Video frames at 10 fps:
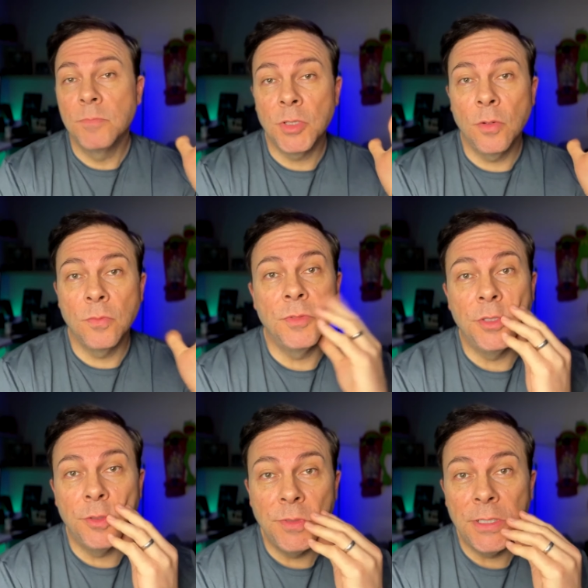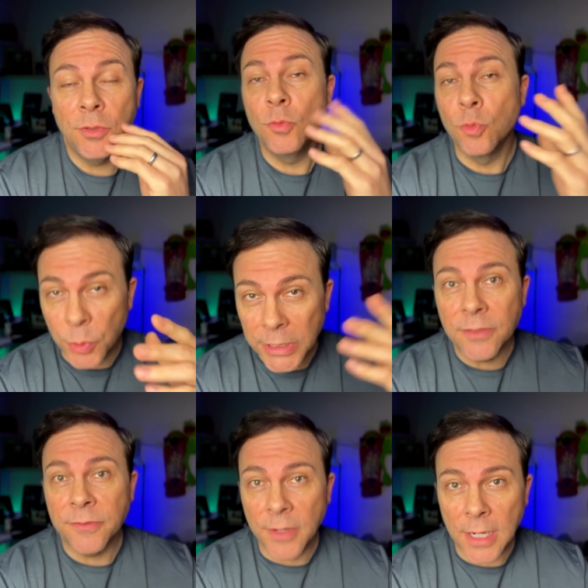So, do you need to
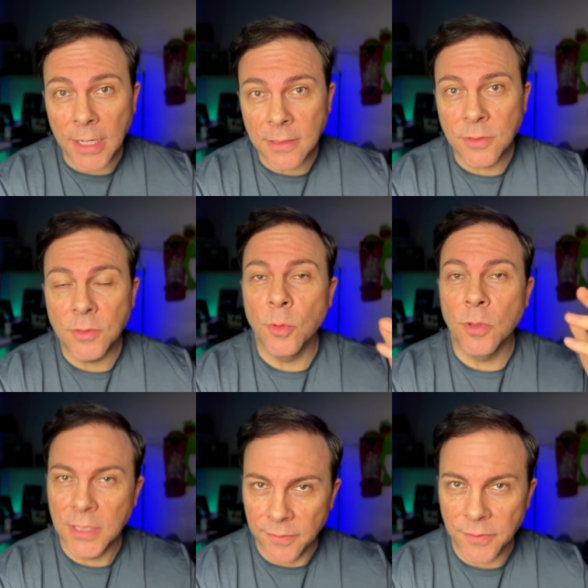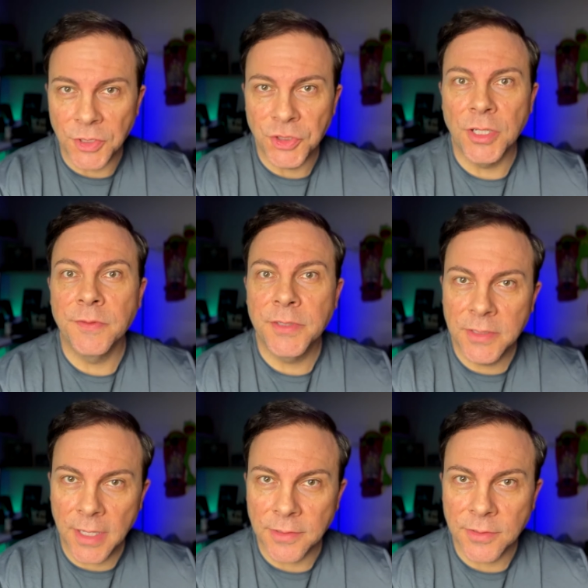redefine your definition of
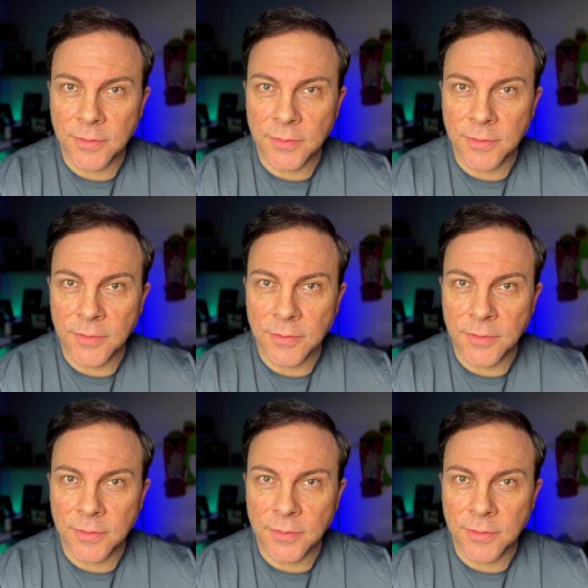success?